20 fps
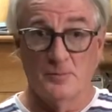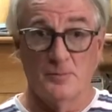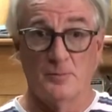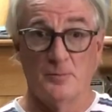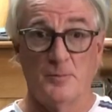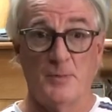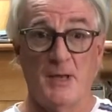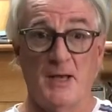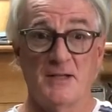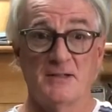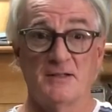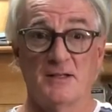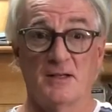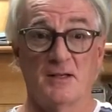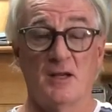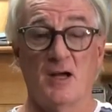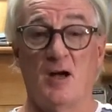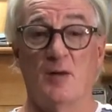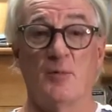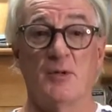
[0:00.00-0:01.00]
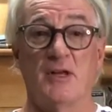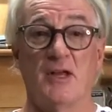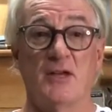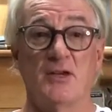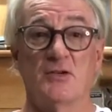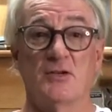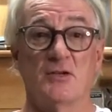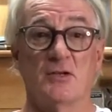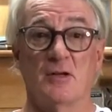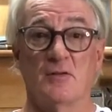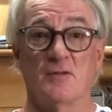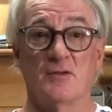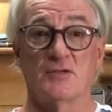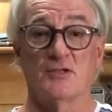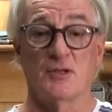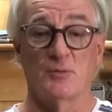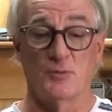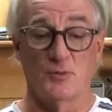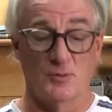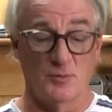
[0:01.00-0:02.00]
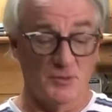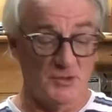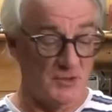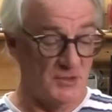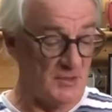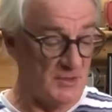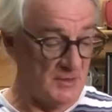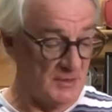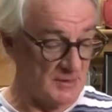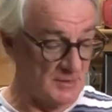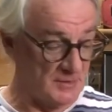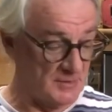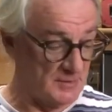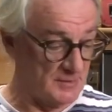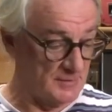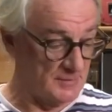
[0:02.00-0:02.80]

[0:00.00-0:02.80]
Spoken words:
basic combination of the simple machines.